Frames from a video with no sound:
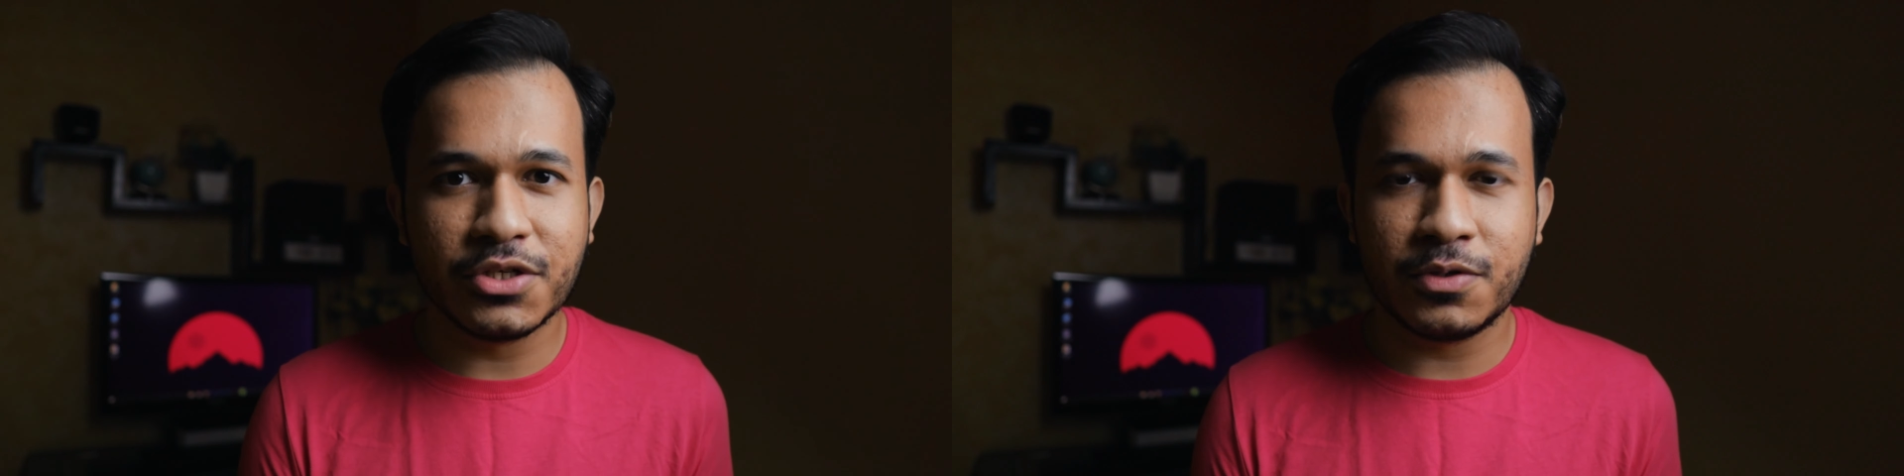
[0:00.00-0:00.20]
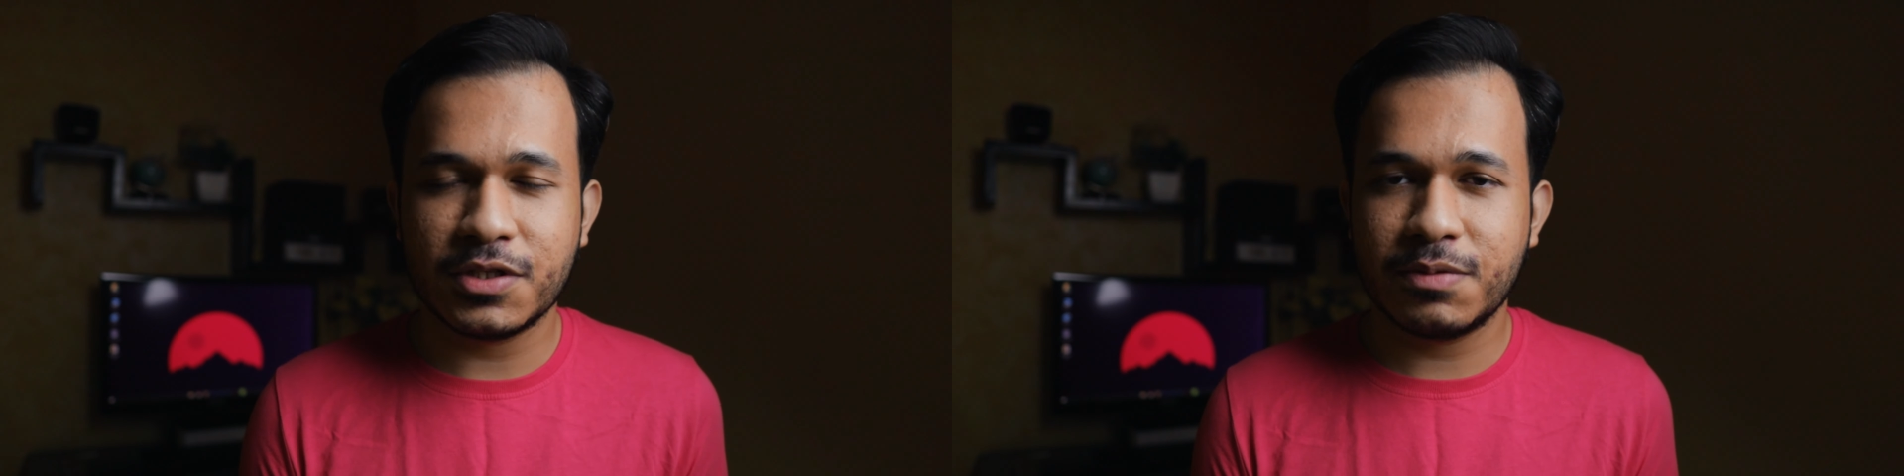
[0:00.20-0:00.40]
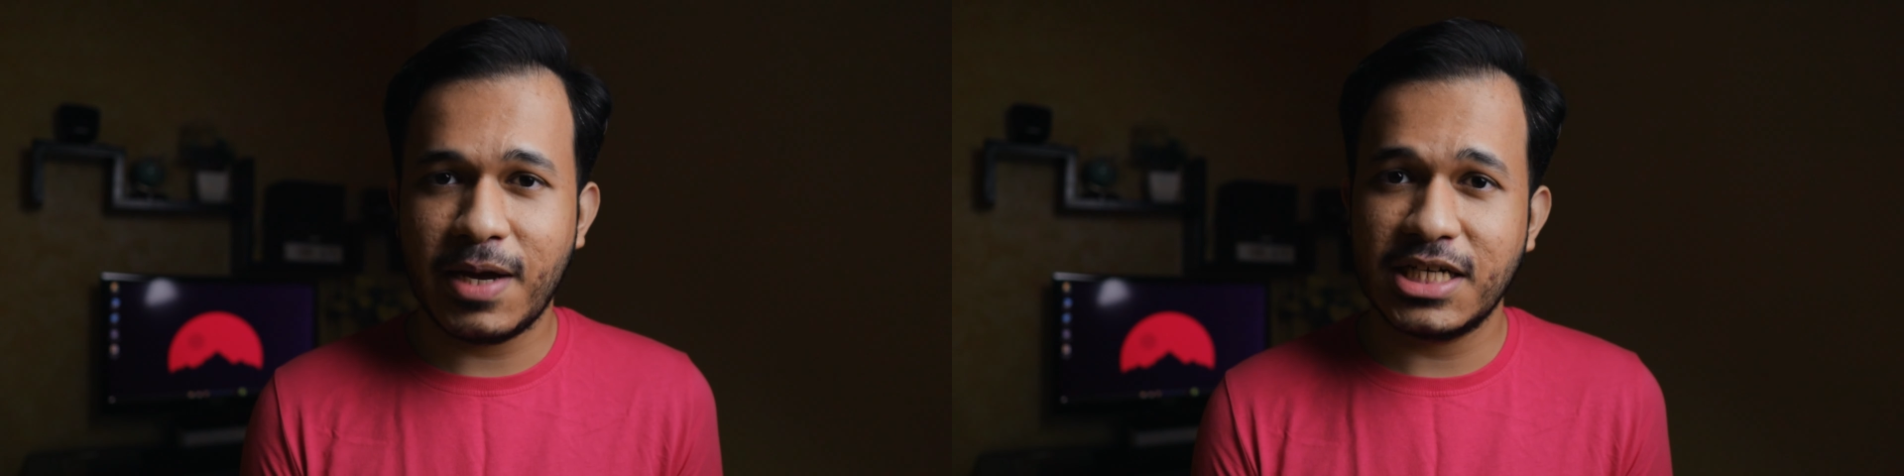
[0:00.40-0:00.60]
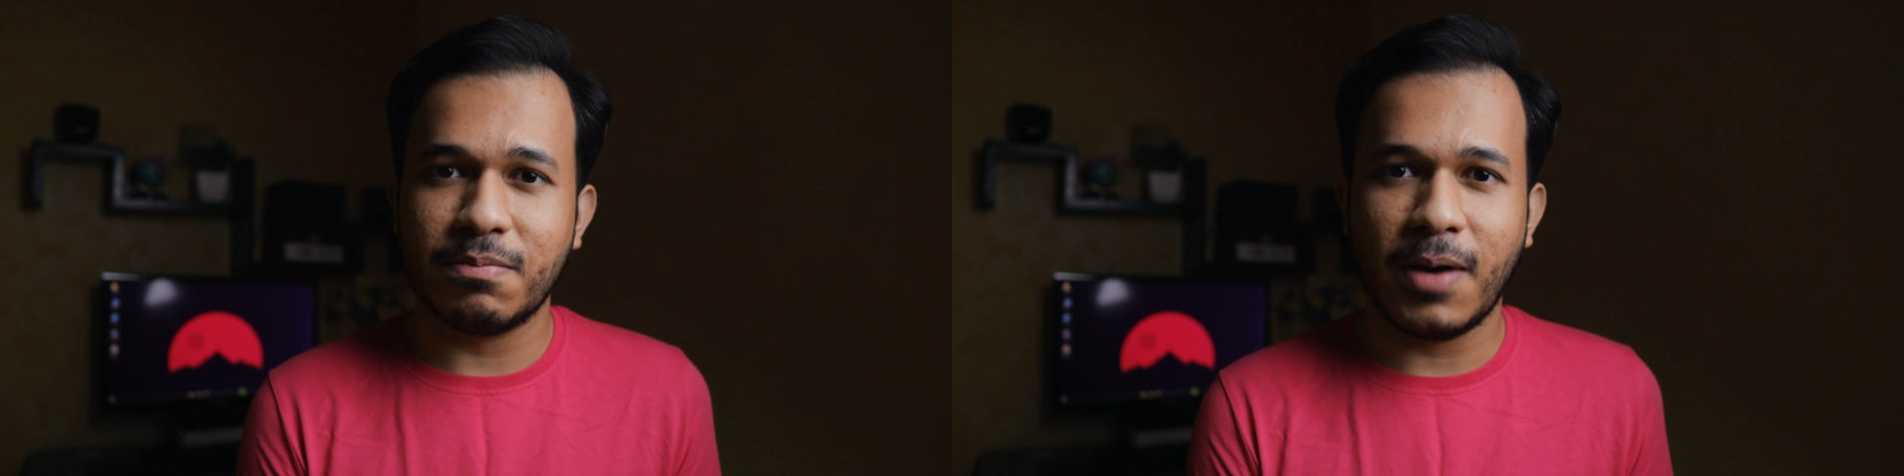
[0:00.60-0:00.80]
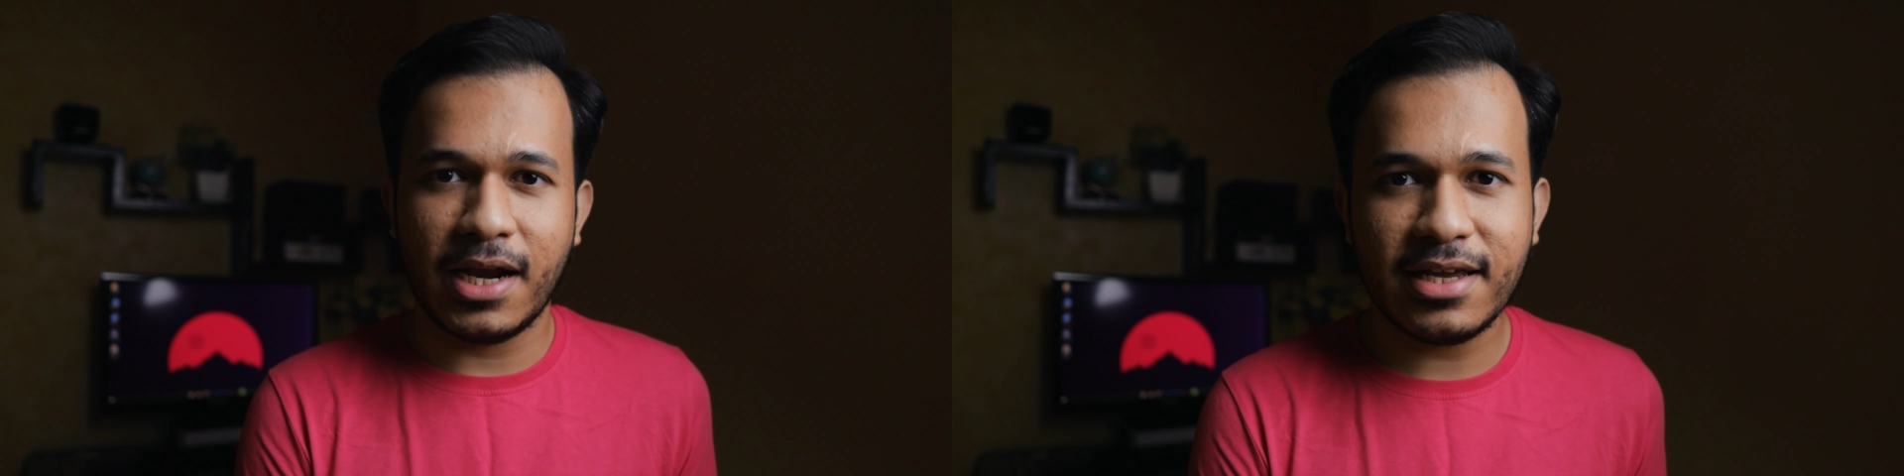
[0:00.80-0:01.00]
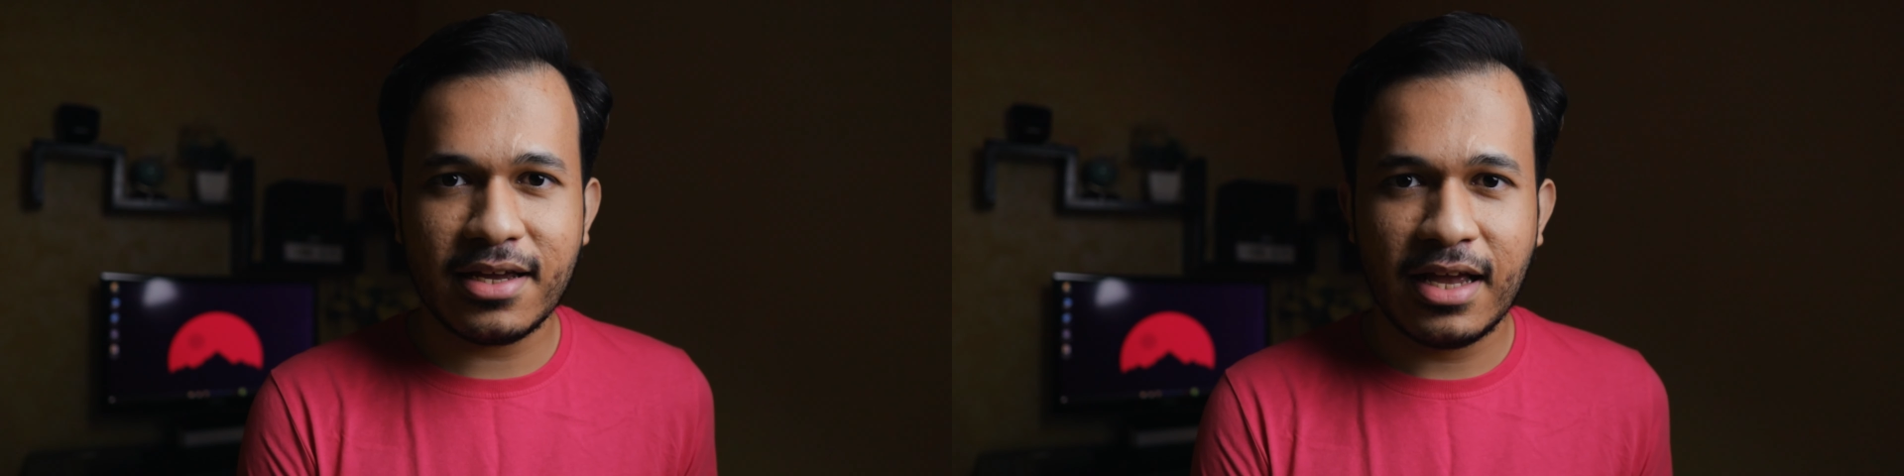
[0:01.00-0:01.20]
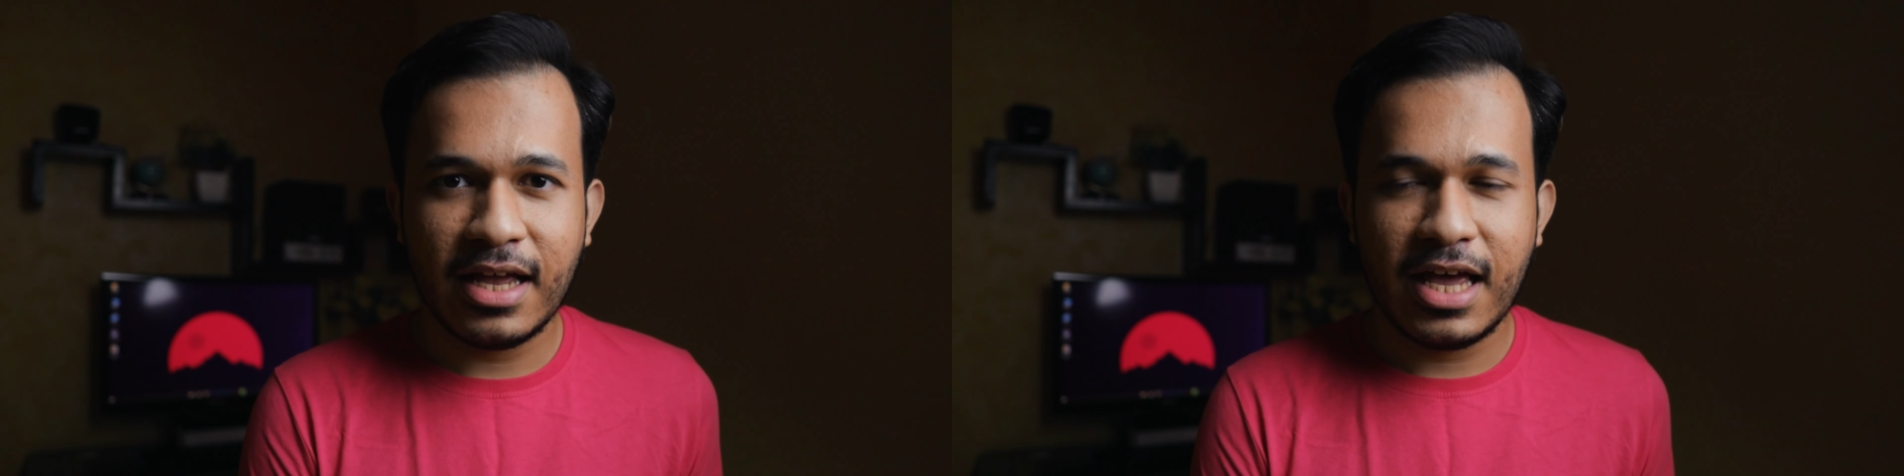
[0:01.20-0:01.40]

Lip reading: you to spend money,